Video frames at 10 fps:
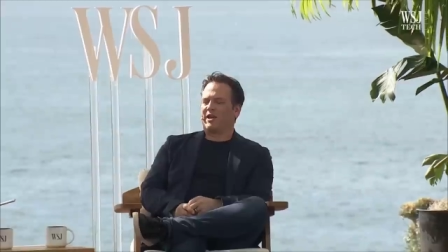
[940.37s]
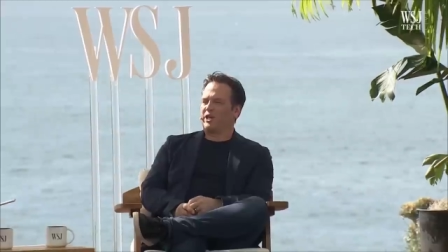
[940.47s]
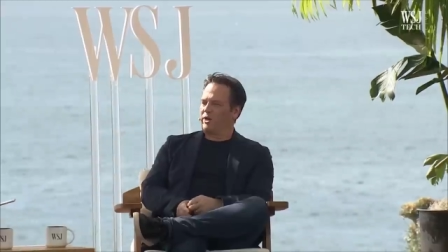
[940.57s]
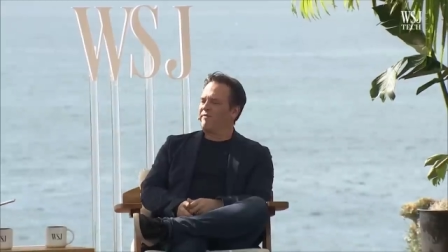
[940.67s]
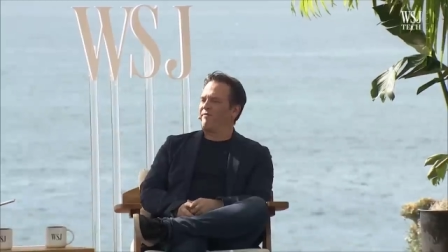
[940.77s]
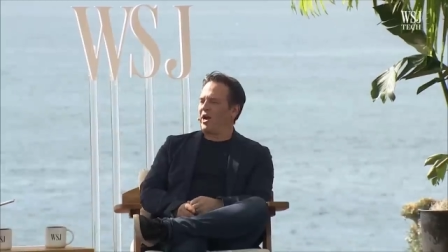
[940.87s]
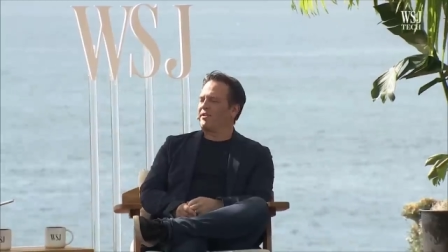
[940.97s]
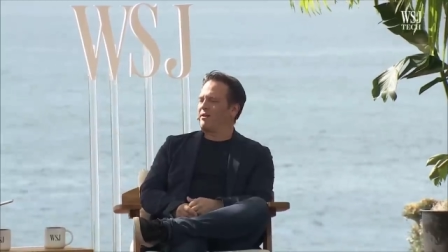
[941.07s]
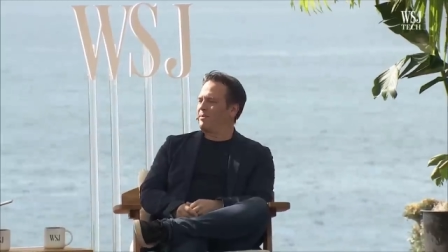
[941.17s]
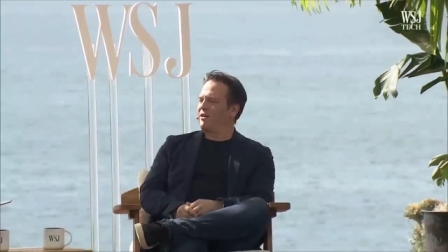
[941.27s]
You can
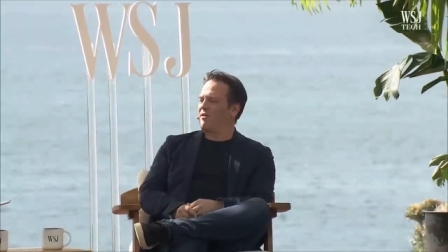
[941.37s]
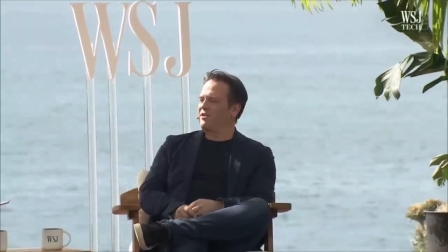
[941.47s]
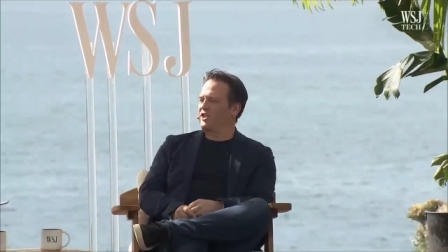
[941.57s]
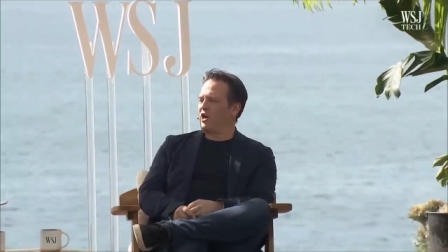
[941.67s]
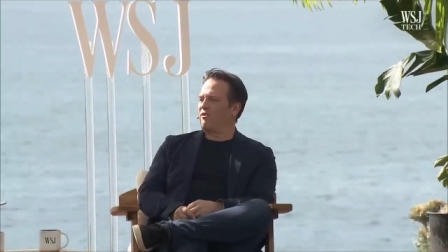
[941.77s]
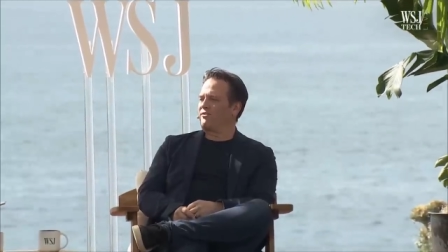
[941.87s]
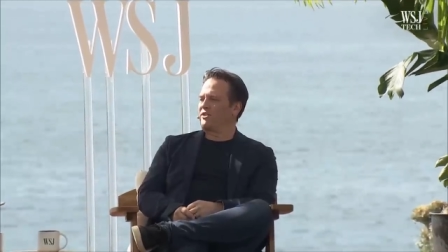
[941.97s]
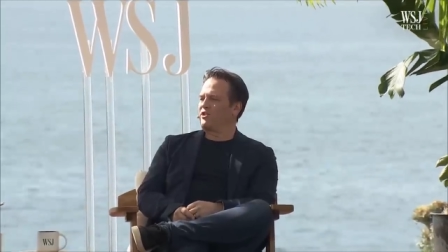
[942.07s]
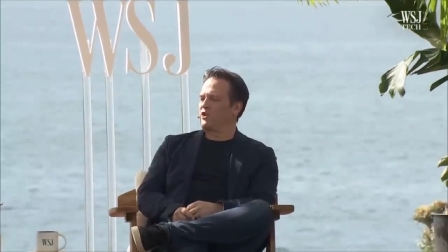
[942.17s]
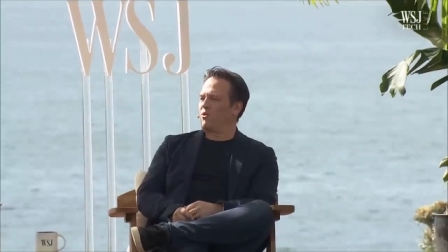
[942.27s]
find them in, on the shelves
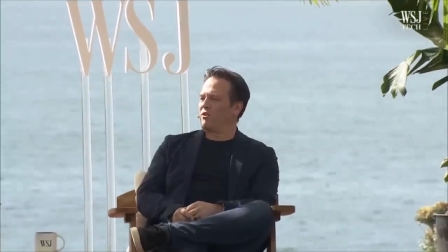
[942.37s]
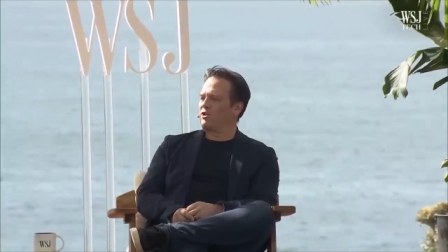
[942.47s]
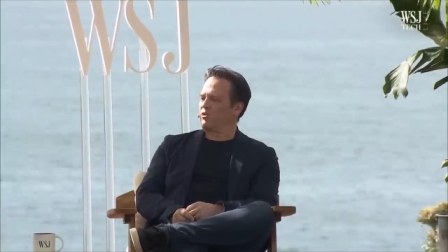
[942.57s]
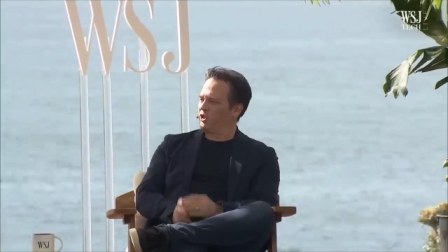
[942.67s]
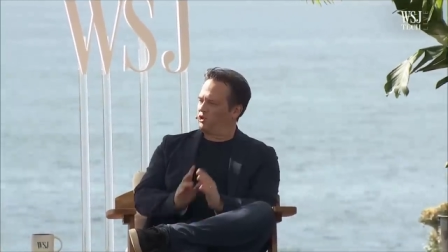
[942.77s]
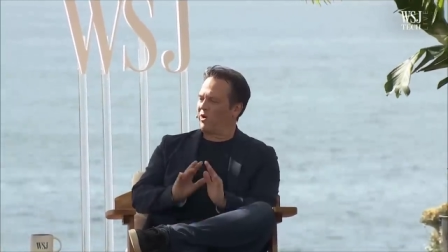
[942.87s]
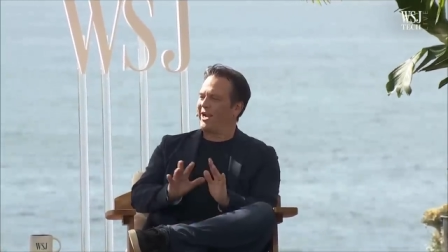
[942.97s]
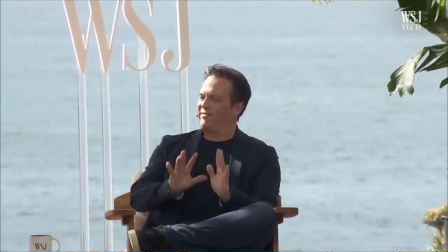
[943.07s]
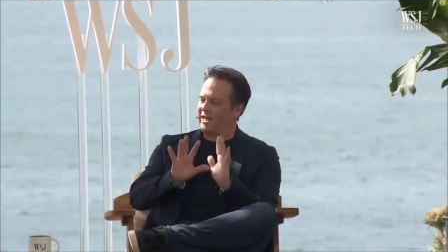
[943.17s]
in stores, which is great.